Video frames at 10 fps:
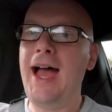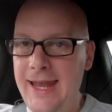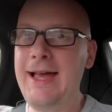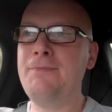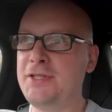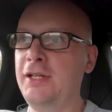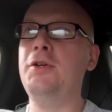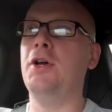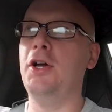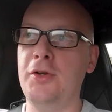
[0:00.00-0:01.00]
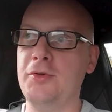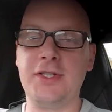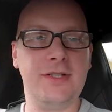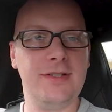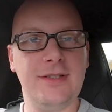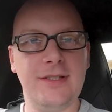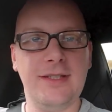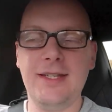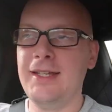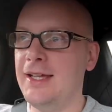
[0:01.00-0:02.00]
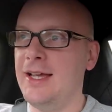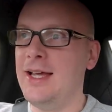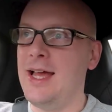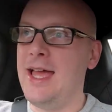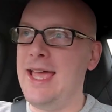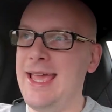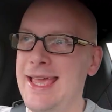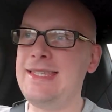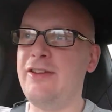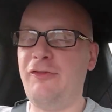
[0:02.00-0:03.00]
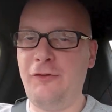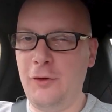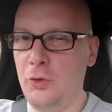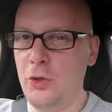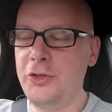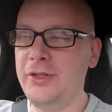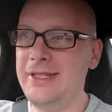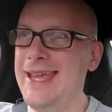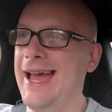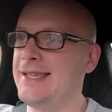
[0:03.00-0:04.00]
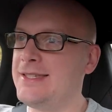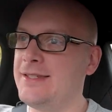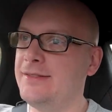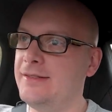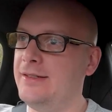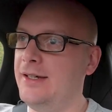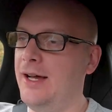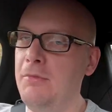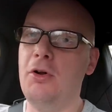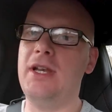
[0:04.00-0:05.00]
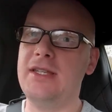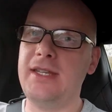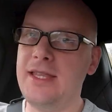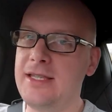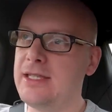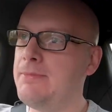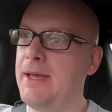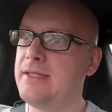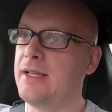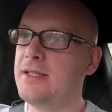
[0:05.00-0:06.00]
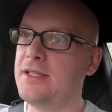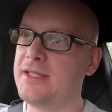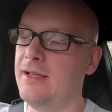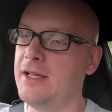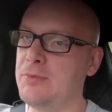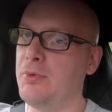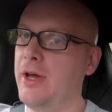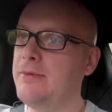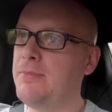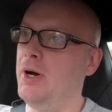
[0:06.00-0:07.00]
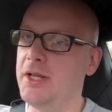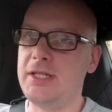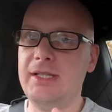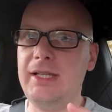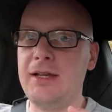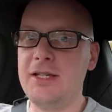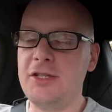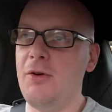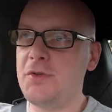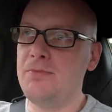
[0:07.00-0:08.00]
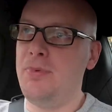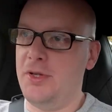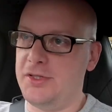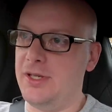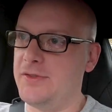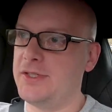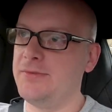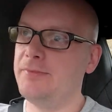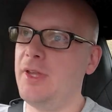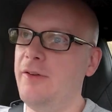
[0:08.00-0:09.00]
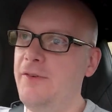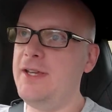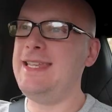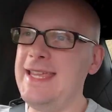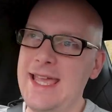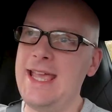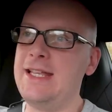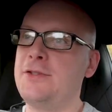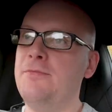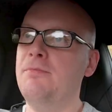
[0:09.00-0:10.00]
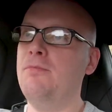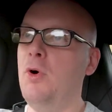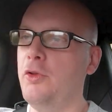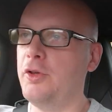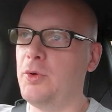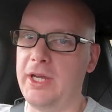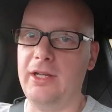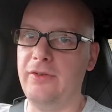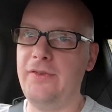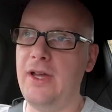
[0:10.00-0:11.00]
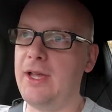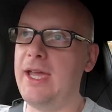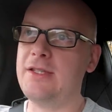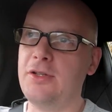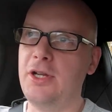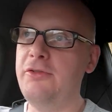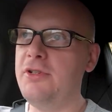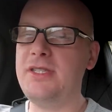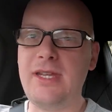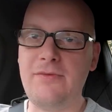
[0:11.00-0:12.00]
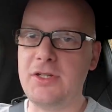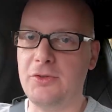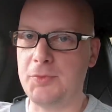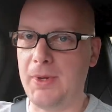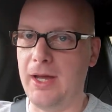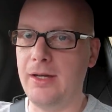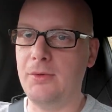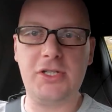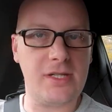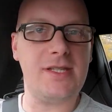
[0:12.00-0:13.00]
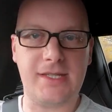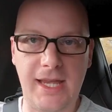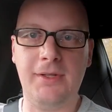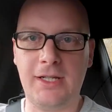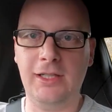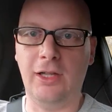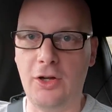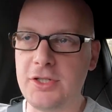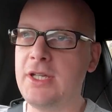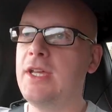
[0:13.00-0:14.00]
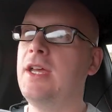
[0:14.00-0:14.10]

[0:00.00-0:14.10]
absolute hoot. Is it flawed? Yes. I'm not going to say this is the best thing since sliced bread, but I'm going to start with some positives. Firstly, it's more than quick enough, okay? It's got 170 horsepower, which doesn't sound like a lot,